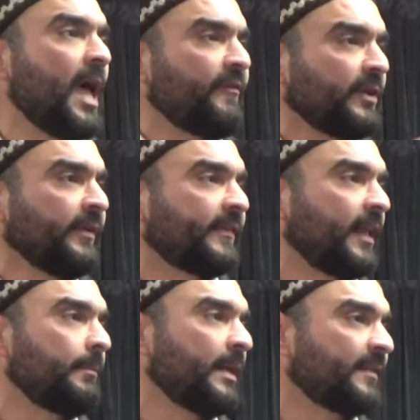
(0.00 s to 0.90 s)
evidence
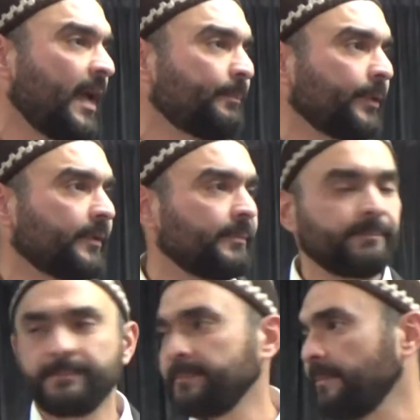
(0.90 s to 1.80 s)
can be tampered,
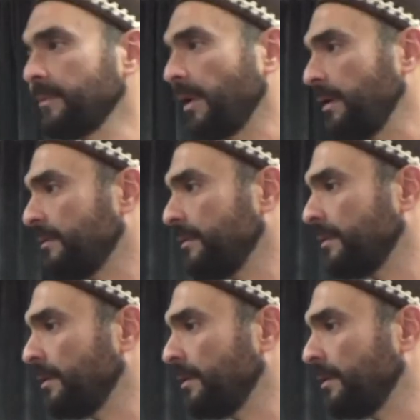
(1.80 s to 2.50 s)
right?